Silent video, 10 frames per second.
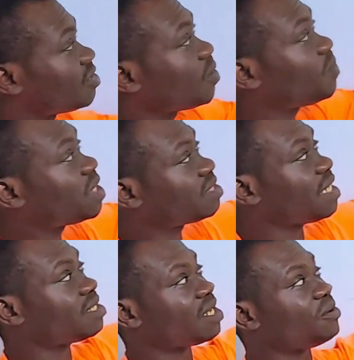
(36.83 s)
Topic
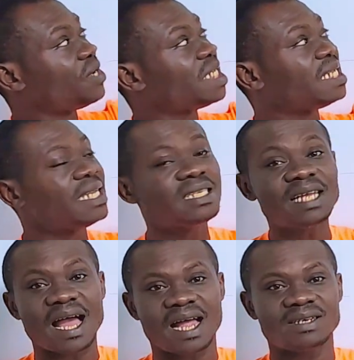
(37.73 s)
says
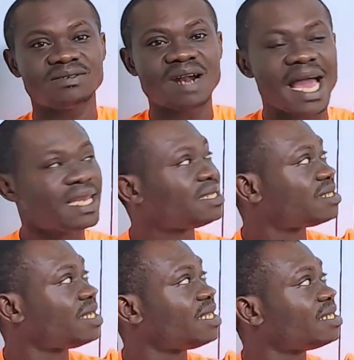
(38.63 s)
reading and
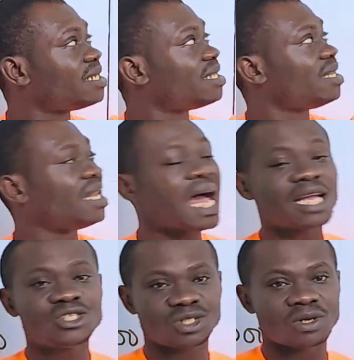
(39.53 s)
writing
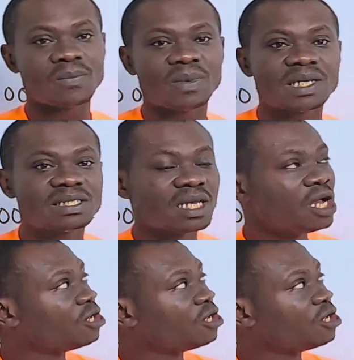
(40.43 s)
large numbers.